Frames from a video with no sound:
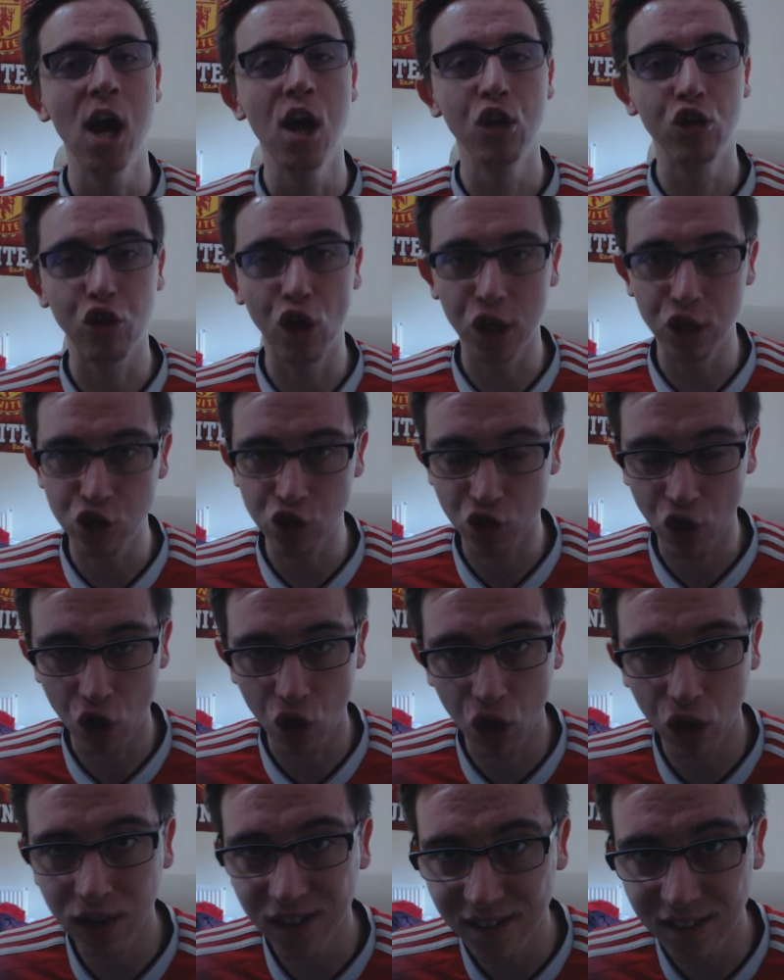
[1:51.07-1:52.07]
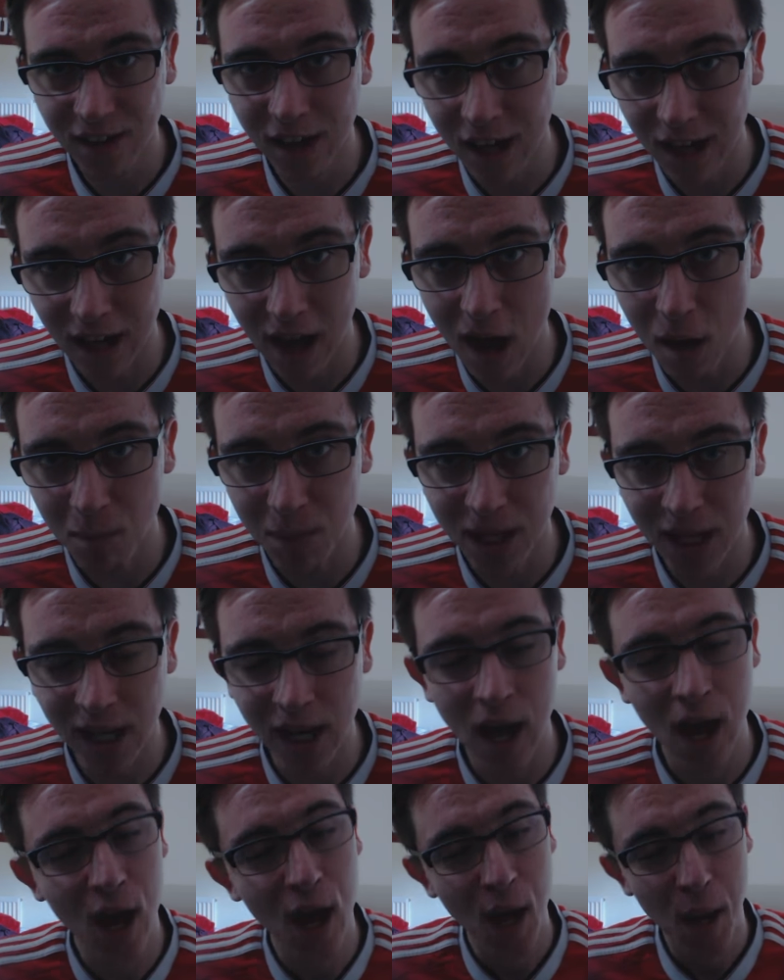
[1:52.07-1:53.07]
So I just can't see it
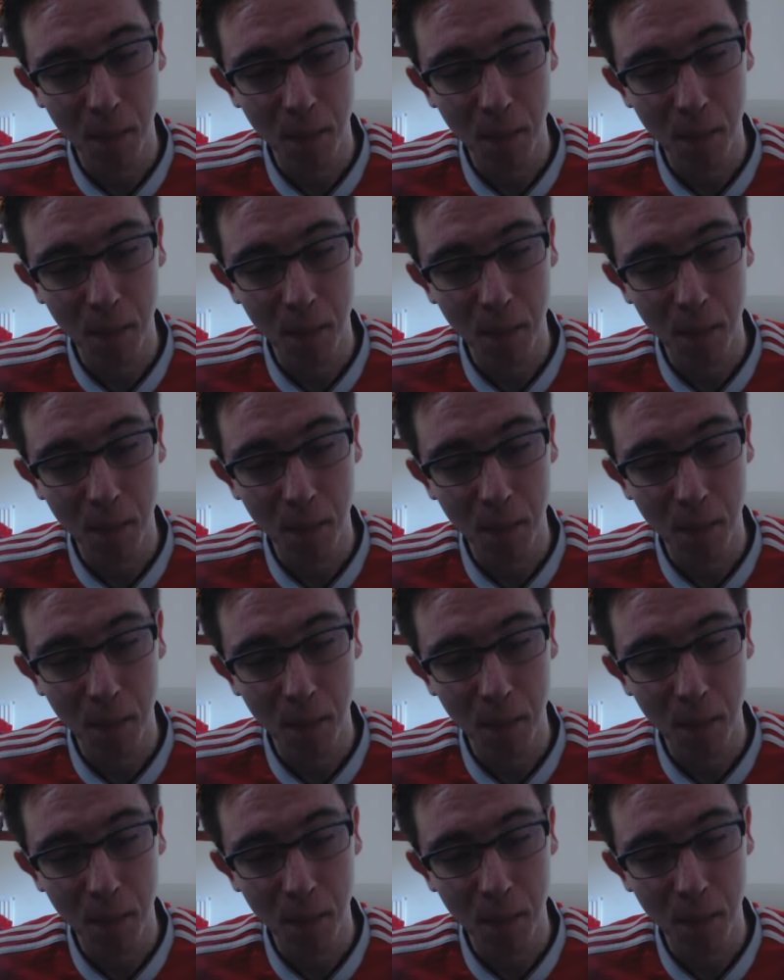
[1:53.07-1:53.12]
happening.